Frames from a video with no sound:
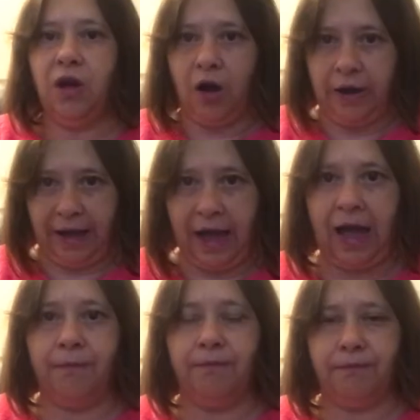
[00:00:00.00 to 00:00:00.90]
I
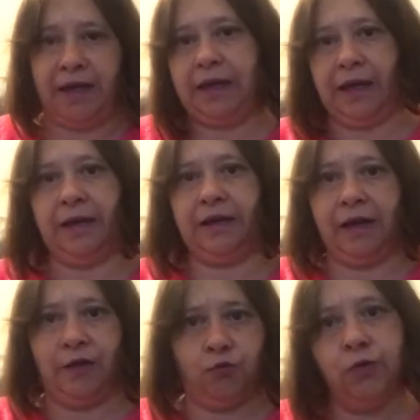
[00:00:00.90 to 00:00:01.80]
am making
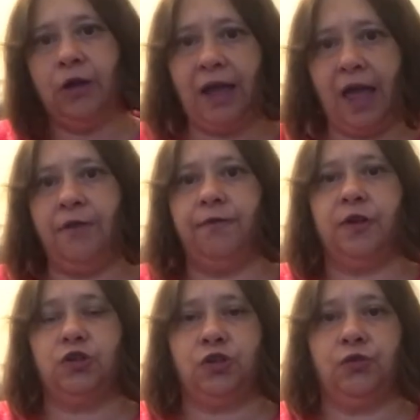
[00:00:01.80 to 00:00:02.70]
a real
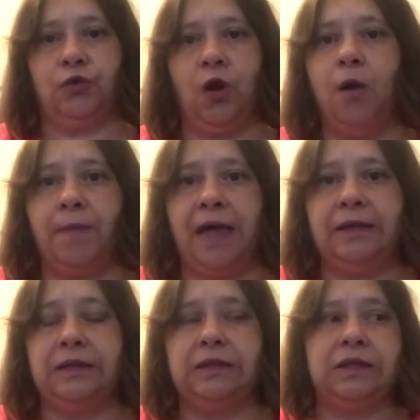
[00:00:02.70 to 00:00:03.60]
effort to
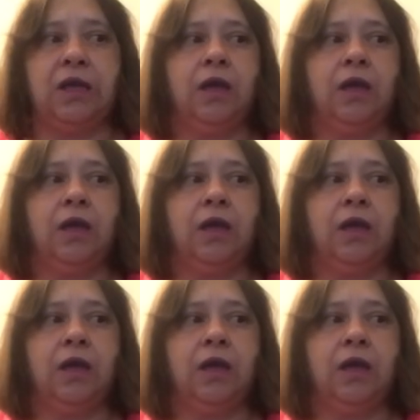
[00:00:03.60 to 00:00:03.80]
comment.